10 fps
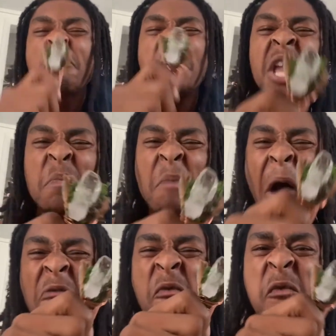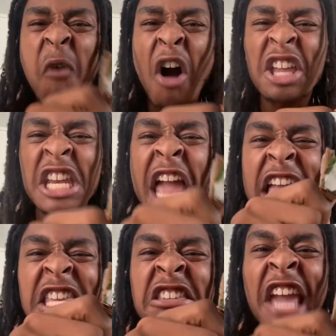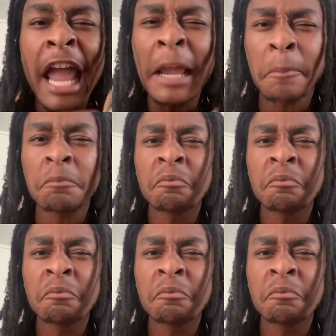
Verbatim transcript: Peep fucking game.